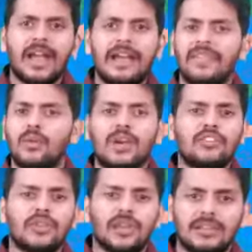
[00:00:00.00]
and then
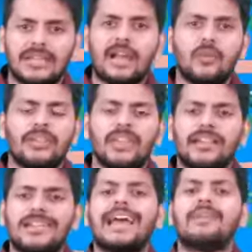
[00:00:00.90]
once you're done with the
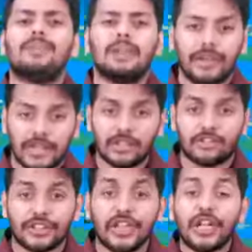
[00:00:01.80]
entire
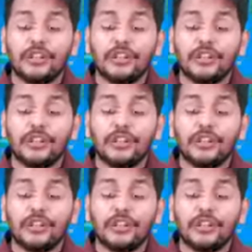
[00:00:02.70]
implementation,